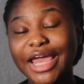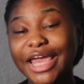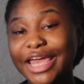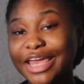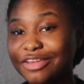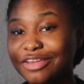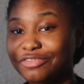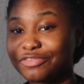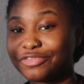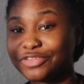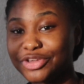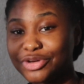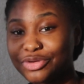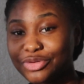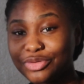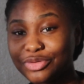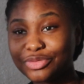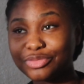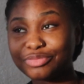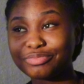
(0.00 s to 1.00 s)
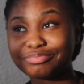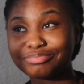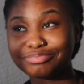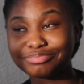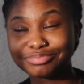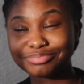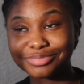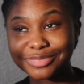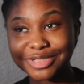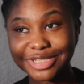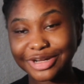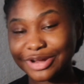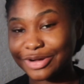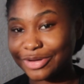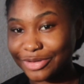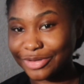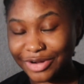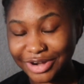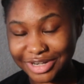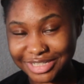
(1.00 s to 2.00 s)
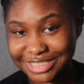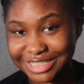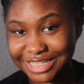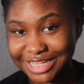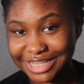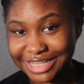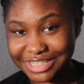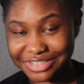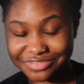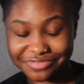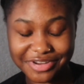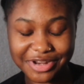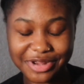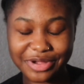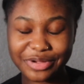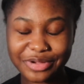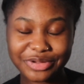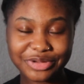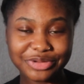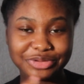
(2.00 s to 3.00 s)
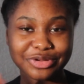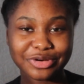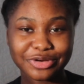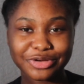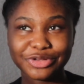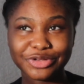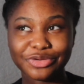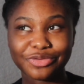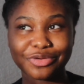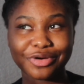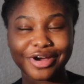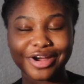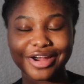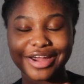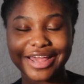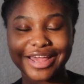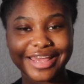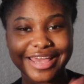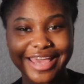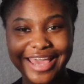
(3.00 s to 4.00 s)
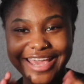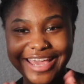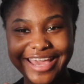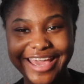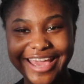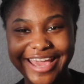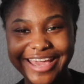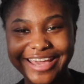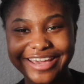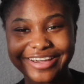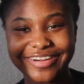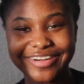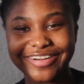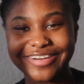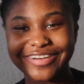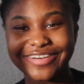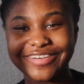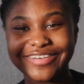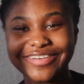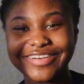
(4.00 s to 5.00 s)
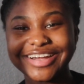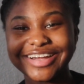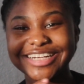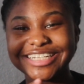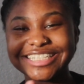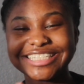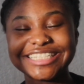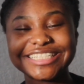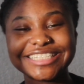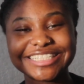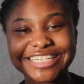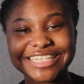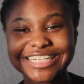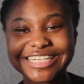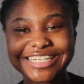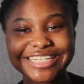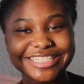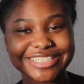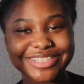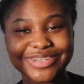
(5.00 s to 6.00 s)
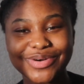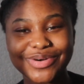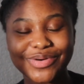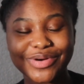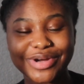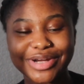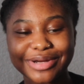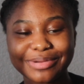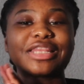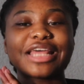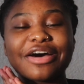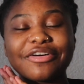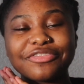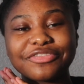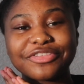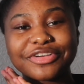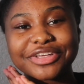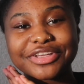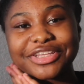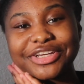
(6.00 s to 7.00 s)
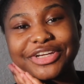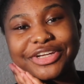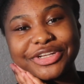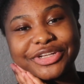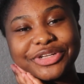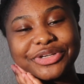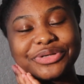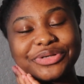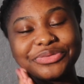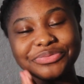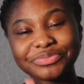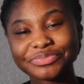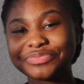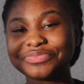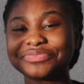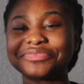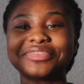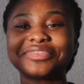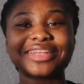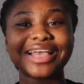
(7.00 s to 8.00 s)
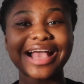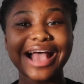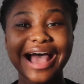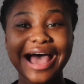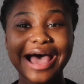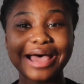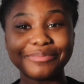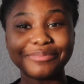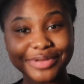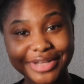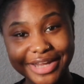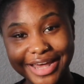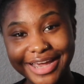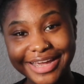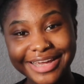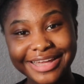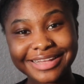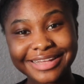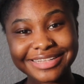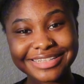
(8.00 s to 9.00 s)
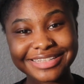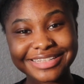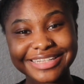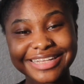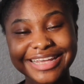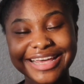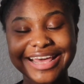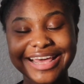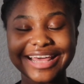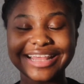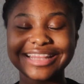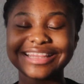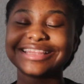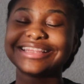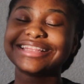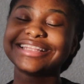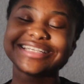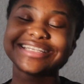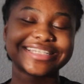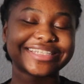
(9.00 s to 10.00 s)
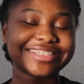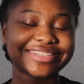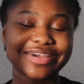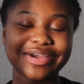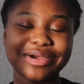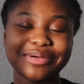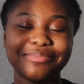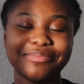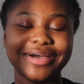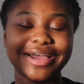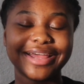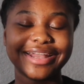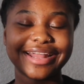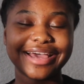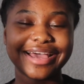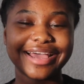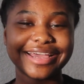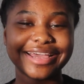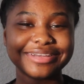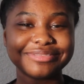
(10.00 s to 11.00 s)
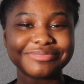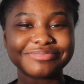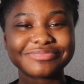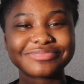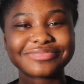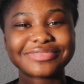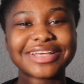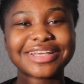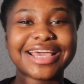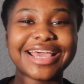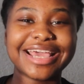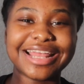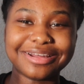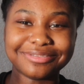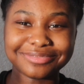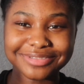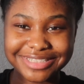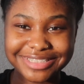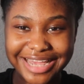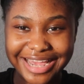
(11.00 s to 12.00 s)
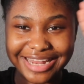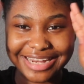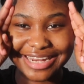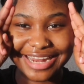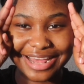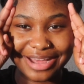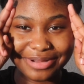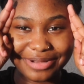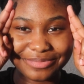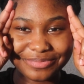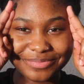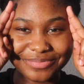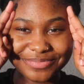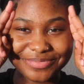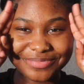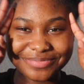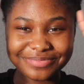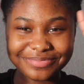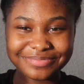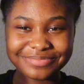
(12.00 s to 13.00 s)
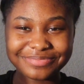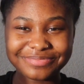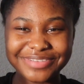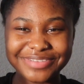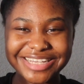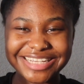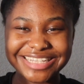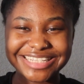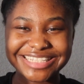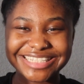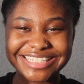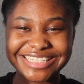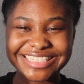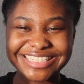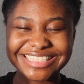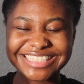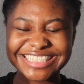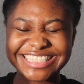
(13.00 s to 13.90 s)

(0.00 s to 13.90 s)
if you you know are seeing this video, you know who you are. Hey hey girl, she's in the Discord. Without further ado, I'm Anaya. This is Artbyna, and I'm signing out. Peace.